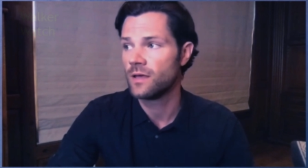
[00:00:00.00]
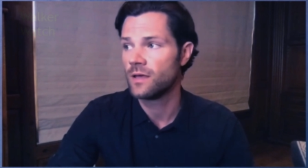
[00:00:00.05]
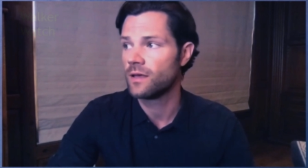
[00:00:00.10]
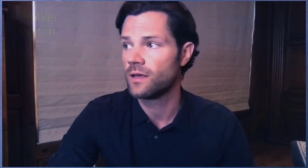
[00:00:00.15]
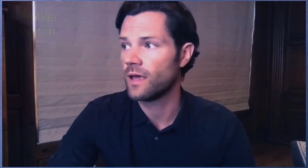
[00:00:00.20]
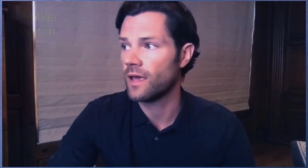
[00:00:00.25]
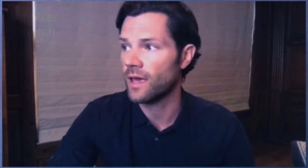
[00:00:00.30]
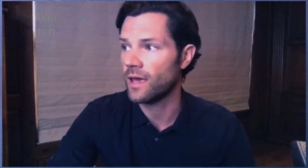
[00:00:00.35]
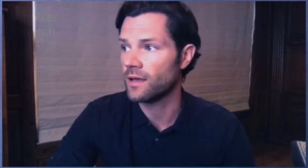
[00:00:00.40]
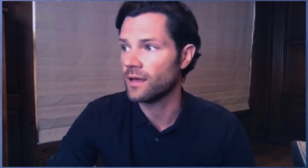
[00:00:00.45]

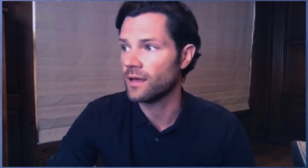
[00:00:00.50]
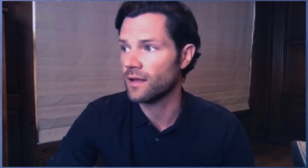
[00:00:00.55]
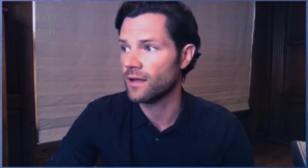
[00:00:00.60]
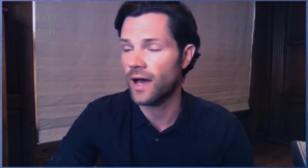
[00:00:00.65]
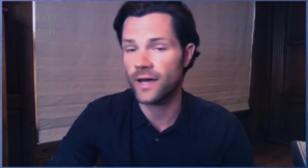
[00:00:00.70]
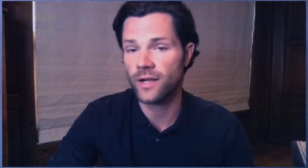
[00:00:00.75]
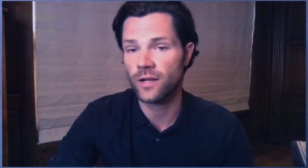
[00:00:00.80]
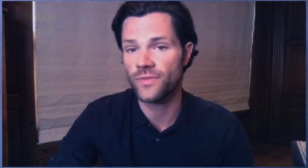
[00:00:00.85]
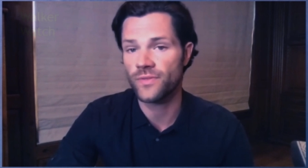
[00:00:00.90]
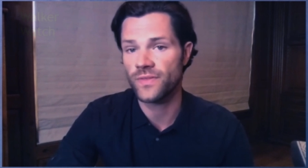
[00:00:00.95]
and I
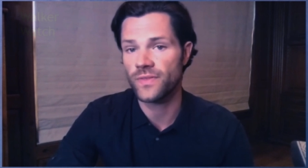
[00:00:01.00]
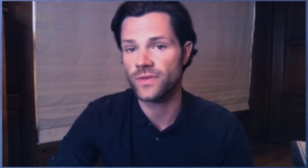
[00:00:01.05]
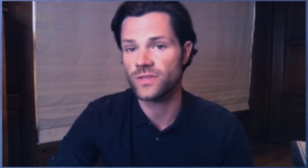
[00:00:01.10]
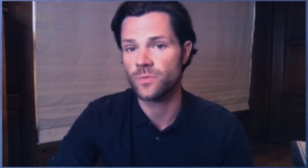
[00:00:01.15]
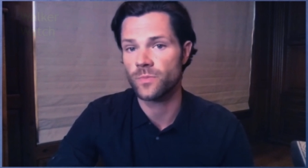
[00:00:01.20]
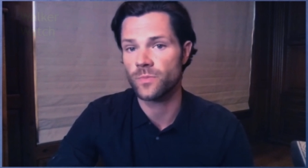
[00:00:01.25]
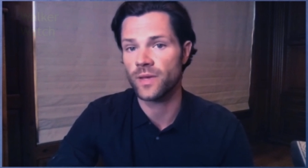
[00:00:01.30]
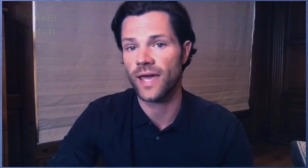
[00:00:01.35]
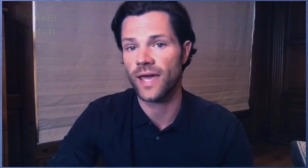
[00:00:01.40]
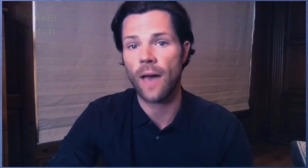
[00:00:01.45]
don't think there's a
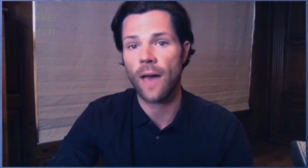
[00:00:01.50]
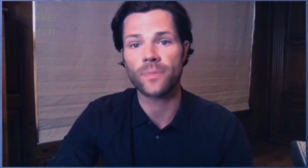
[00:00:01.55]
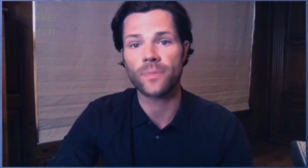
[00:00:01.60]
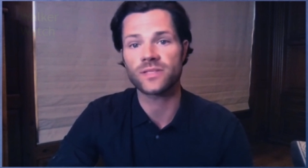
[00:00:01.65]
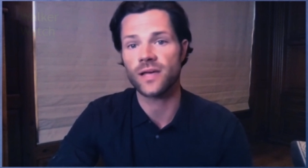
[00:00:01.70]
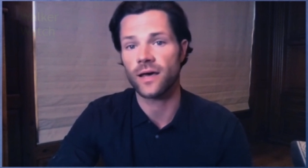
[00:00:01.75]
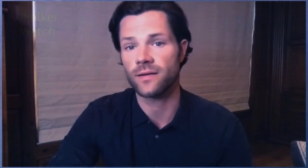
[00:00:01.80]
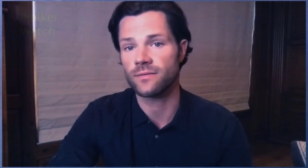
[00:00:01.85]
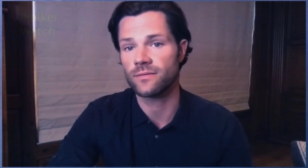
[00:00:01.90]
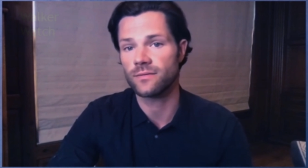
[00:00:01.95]
big
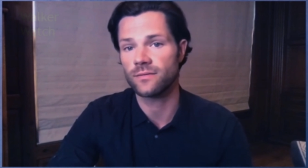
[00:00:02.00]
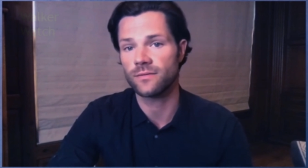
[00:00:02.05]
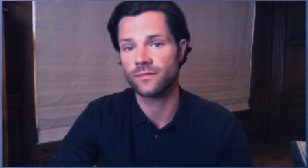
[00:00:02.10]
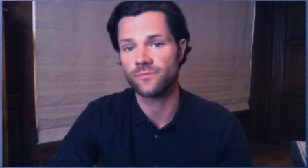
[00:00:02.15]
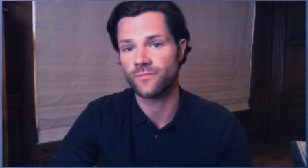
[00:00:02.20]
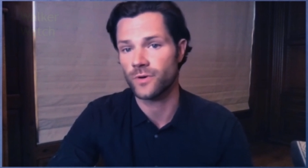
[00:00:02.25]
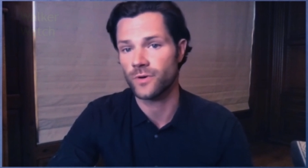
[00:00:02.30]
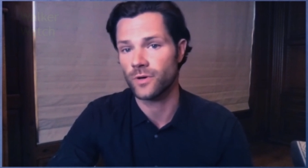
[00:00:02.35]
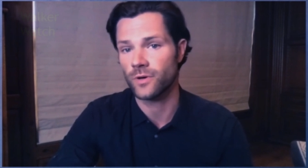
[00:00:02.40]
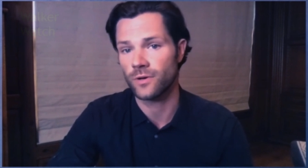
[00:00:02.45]
appetite
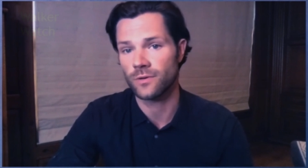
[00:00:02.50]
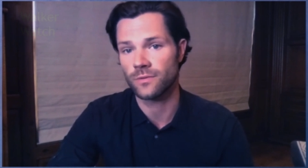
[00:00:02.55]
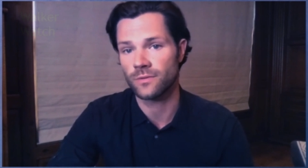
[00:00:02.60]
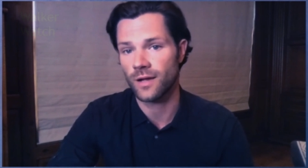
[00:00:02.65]
for